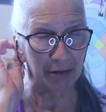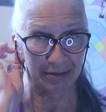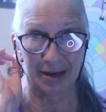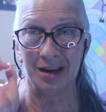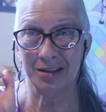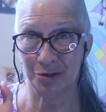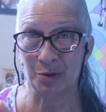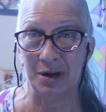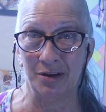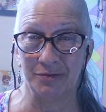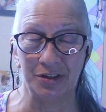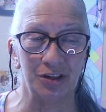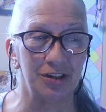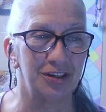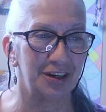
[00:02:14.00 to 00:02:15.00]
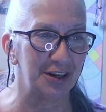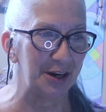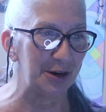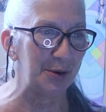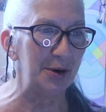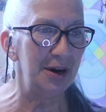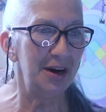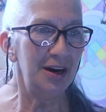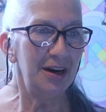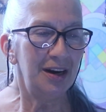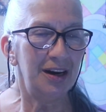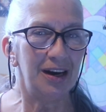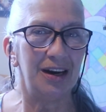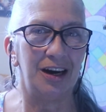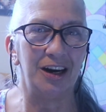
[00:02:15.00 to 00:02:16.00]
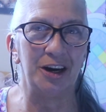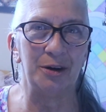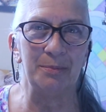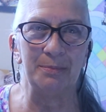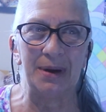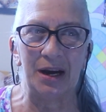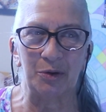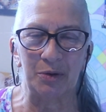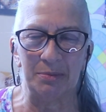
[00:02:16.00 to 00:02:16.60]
10, 12 years ago, back